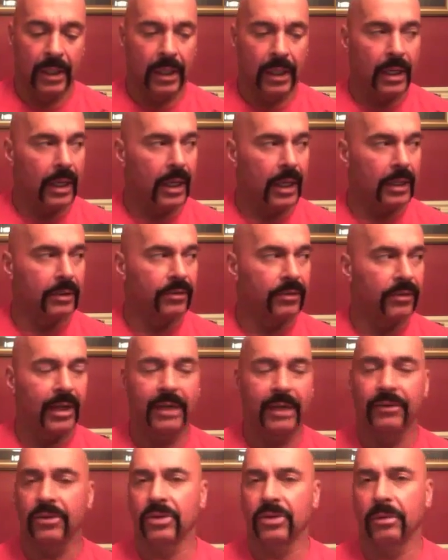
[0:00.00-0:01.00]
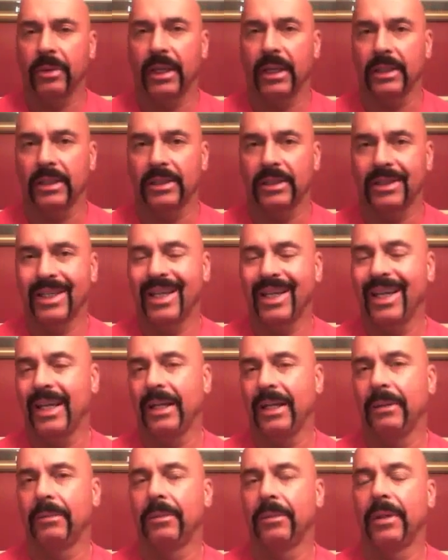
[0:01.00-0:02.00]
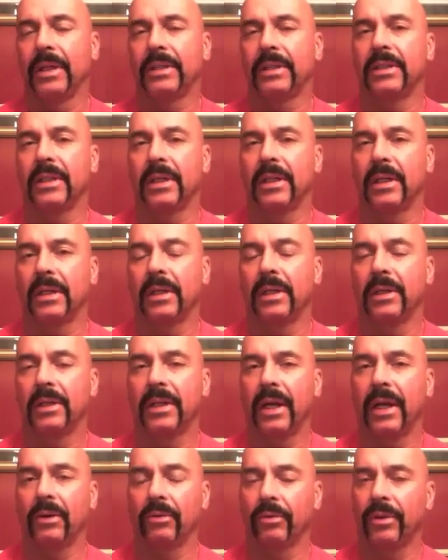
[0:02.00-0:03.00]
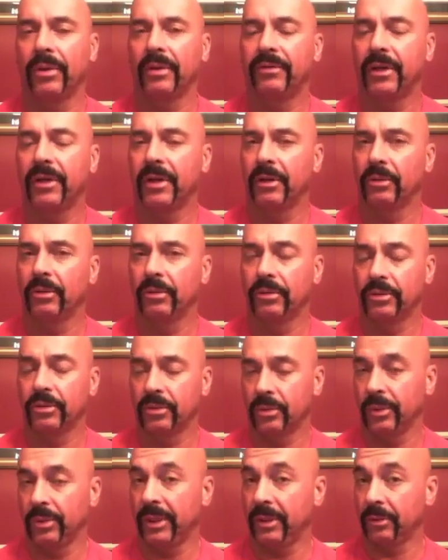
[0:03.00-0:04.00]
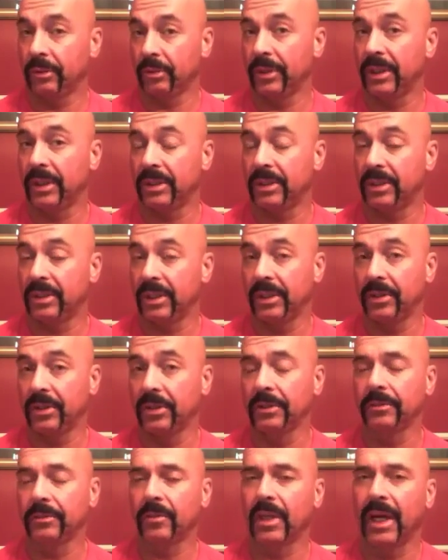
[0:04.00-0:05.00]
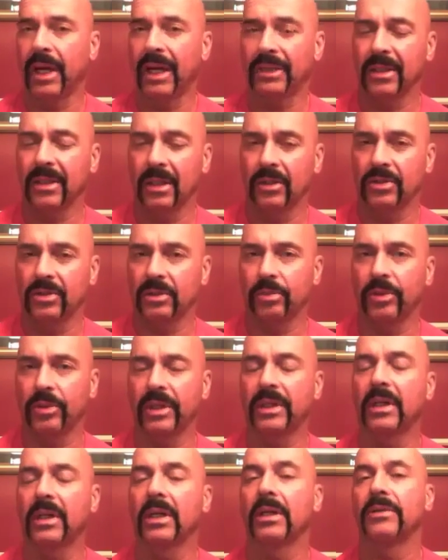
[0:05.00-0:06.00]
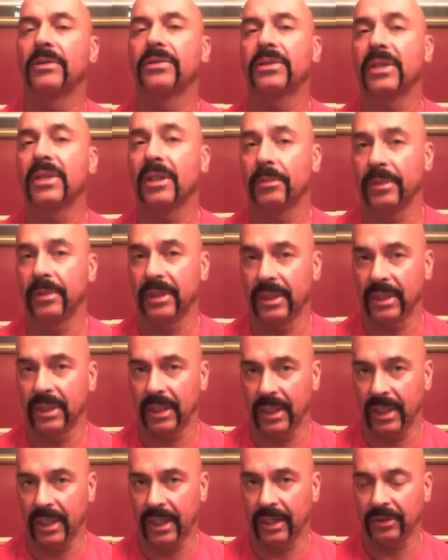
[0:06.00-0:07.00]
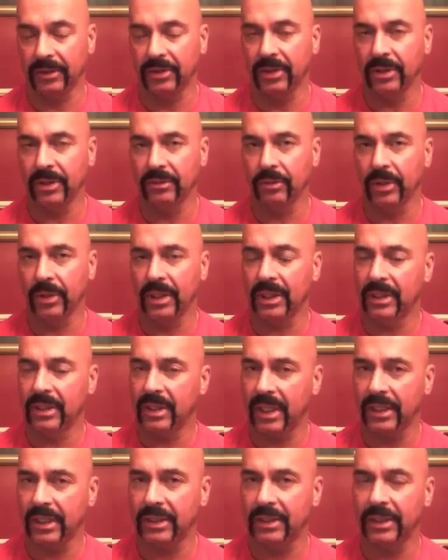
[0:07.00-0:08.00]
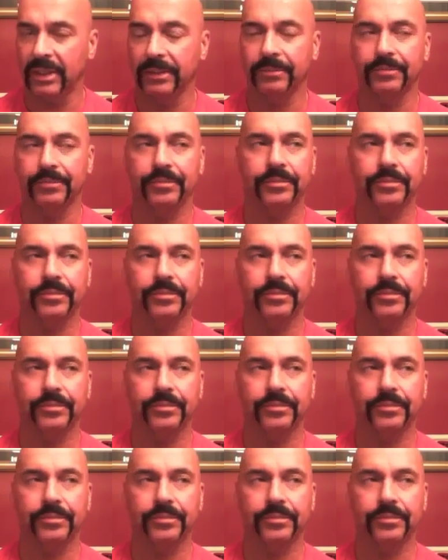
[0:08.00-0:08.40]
And the flavors are about the same, but that very sweet, rich cedar has a little sprinkling of cinnamon in it now. You can really taste it.